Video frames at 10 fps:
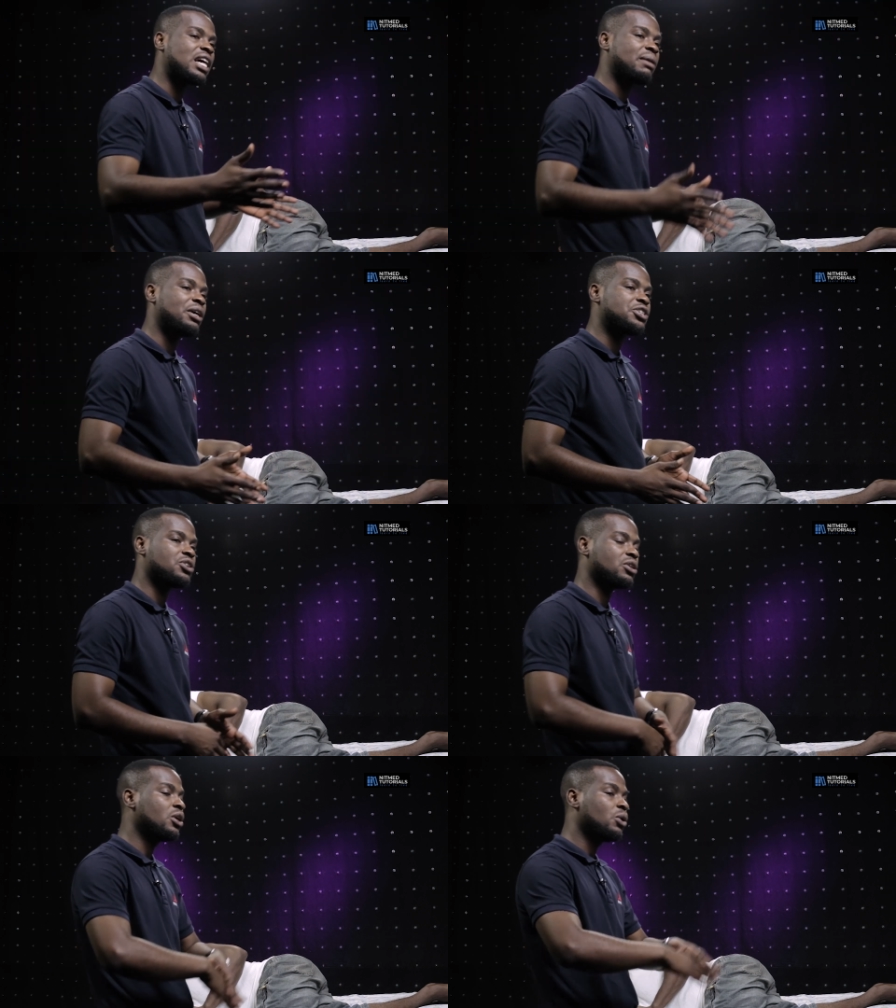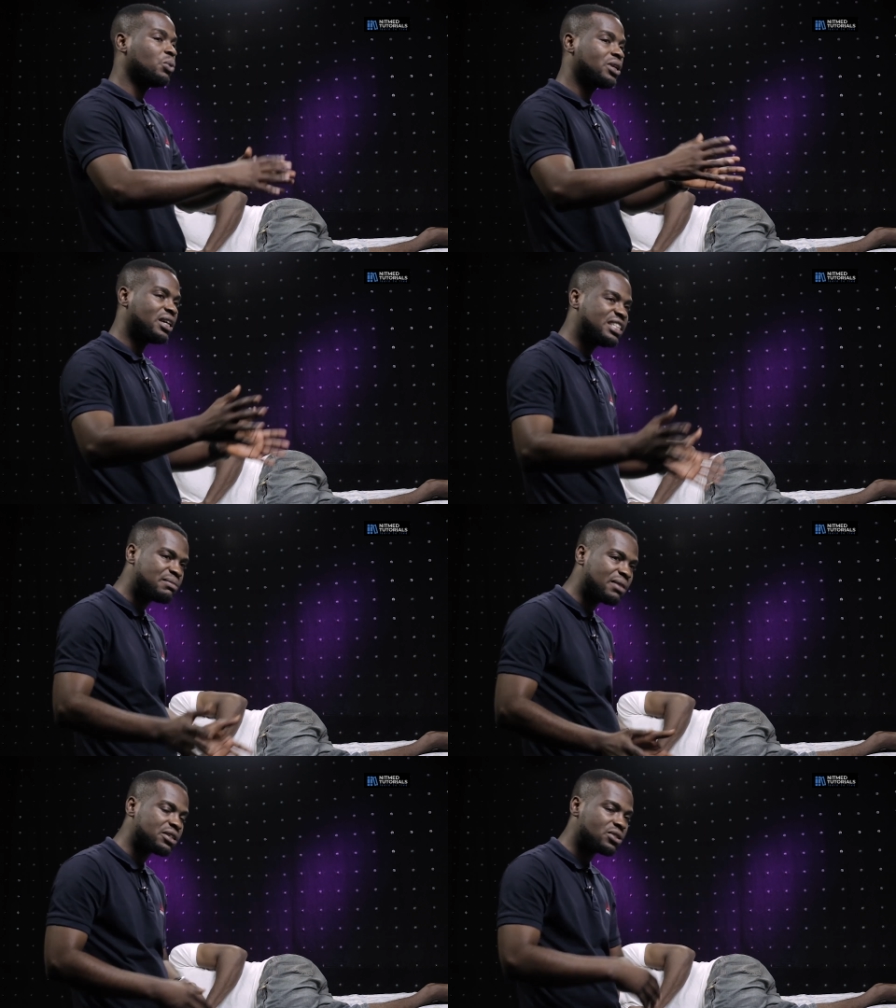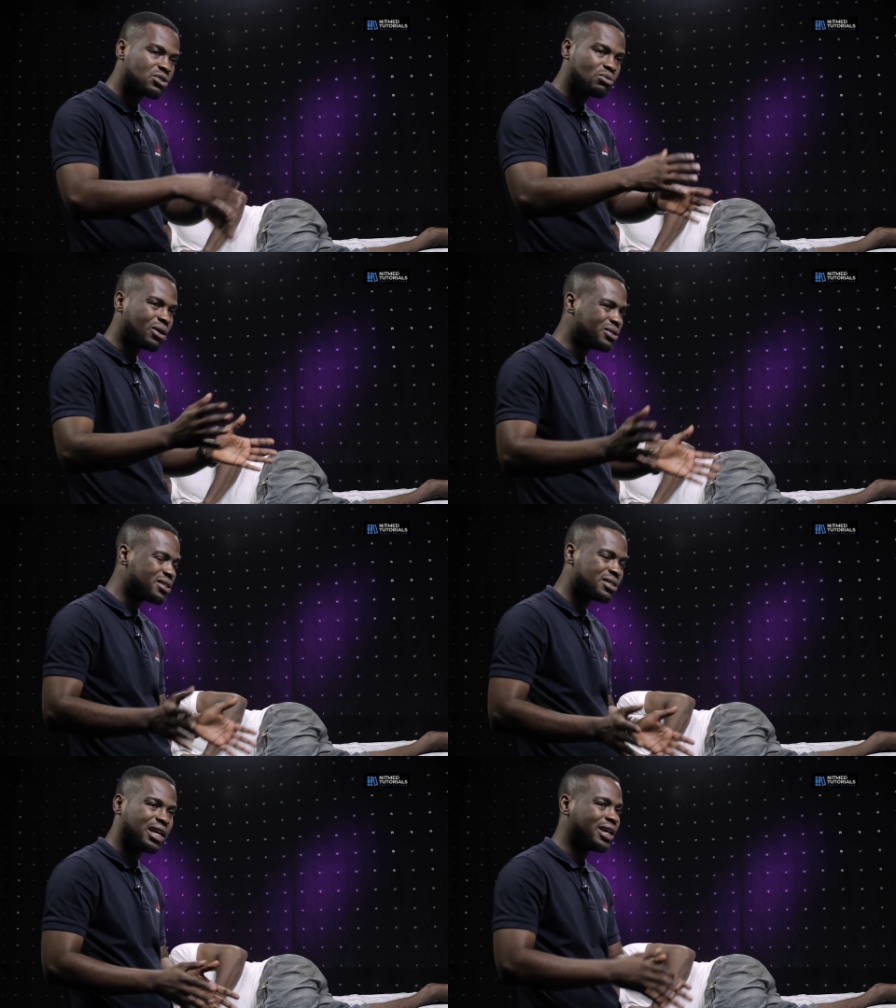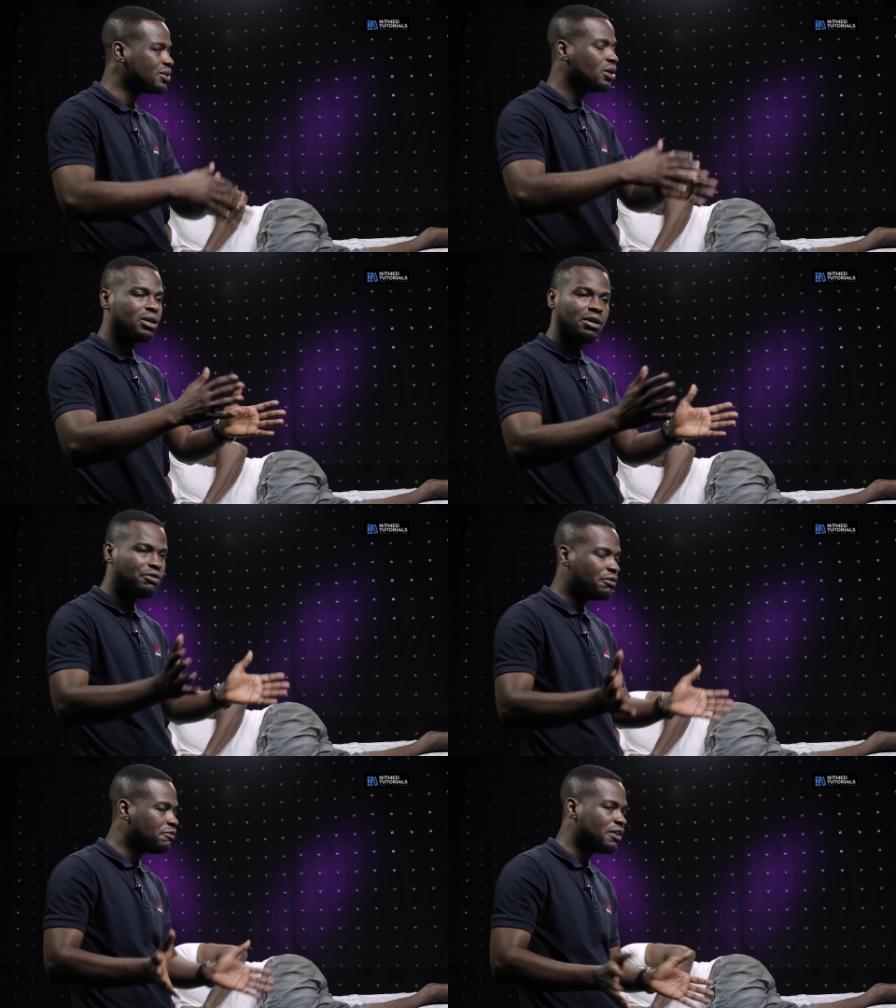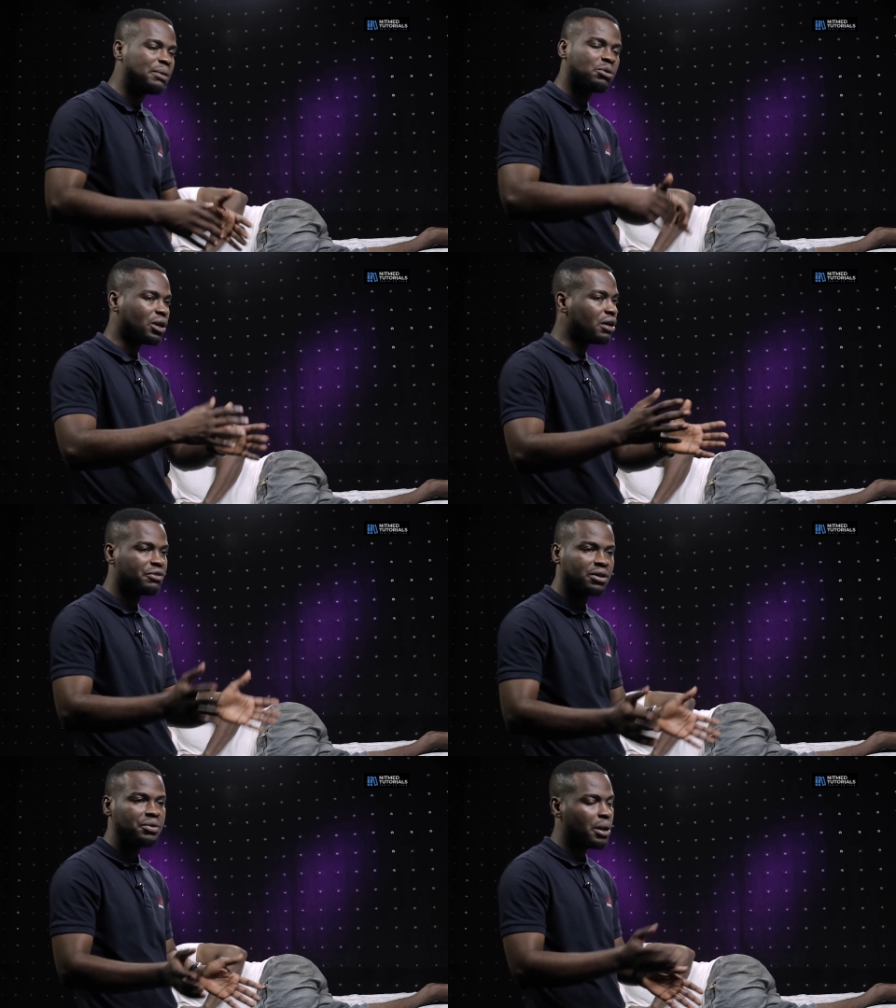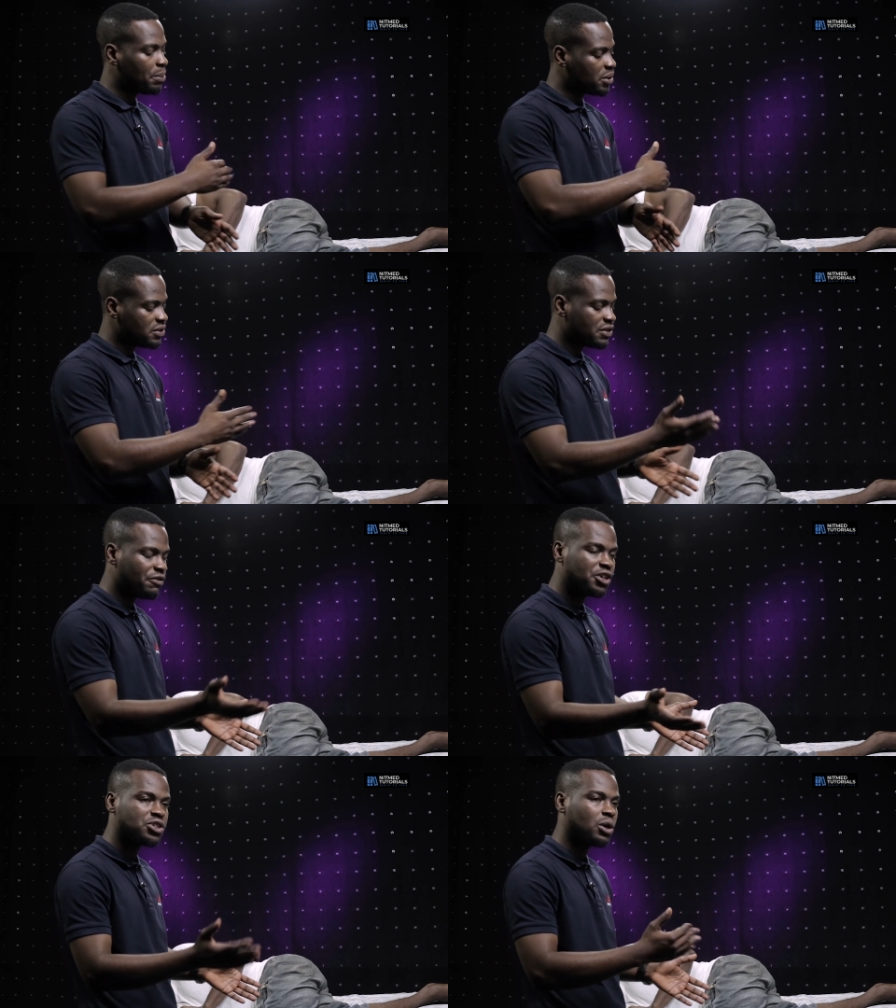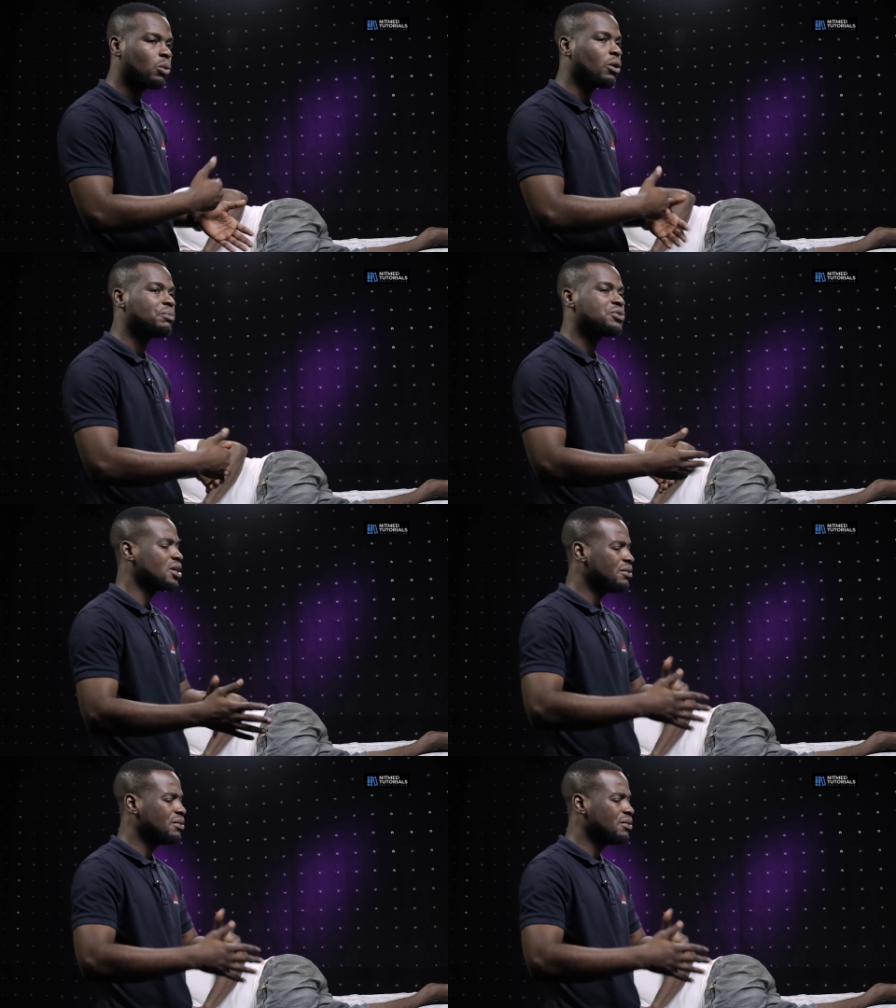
dimension, with an edematous surrounding skin, if inflamed, whatever, positive differential warmth.